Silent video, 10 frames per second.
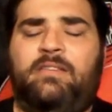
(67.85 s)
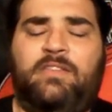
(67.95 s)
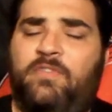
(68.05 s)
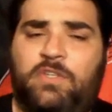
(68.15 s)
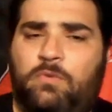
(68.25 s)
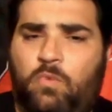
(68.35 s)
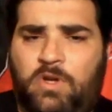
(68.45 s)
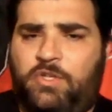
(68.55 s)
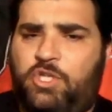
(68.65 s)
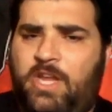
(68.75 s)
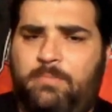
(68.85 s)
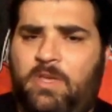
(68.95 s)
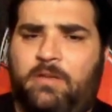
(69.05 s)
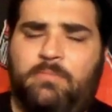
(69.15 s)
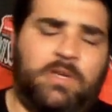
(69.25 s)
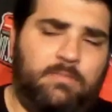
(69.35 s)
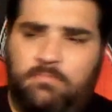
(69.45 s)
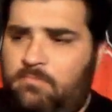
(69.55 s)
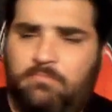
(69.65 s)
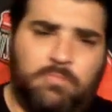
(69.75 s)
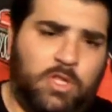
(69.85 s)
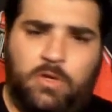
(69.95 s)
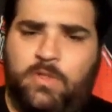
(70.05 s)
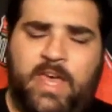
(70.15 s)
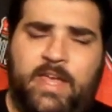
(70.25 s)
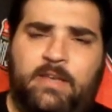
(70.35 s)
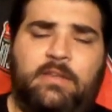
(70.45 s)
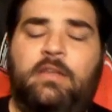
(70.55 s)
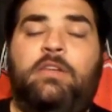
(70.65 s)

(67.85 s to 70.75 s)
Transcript: Division One champion, but below that